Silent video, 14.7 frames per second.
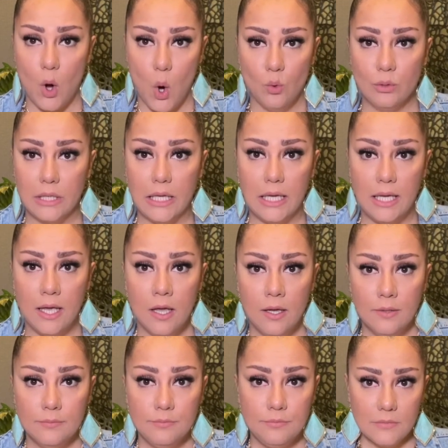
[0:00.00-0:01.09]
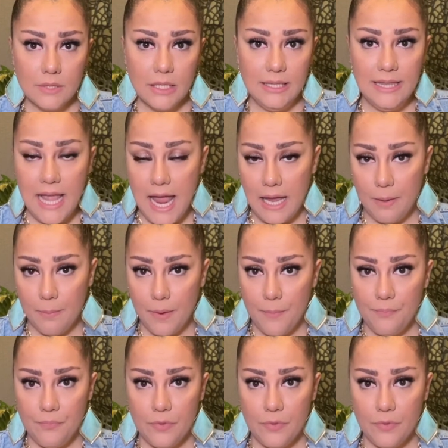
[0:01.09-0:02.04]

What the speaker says: only name.